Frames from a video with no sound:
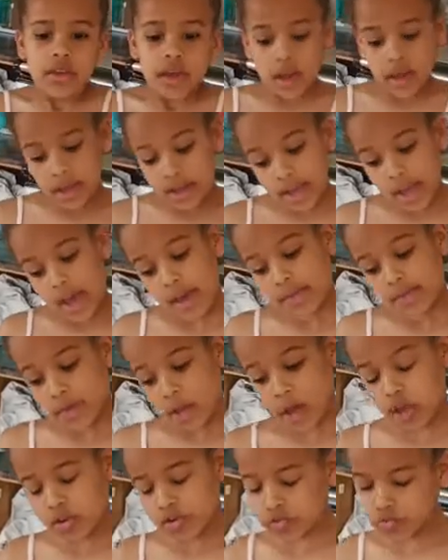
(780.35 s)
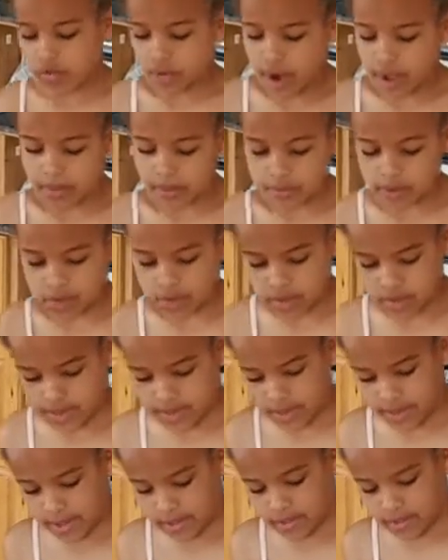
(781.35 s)
I have unwrapped
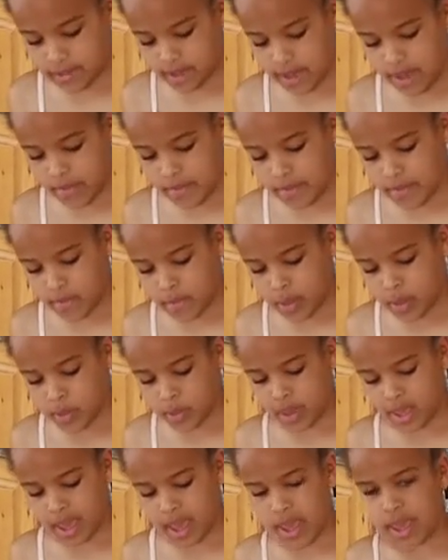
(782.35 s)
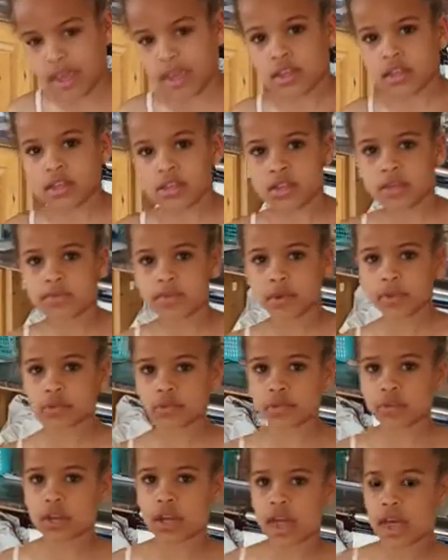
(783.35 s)
these milk
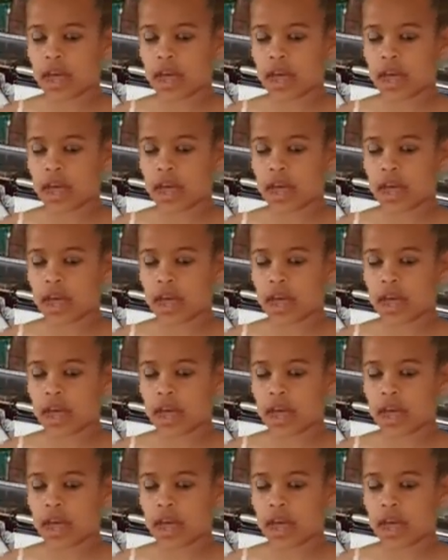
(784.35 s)
chocolate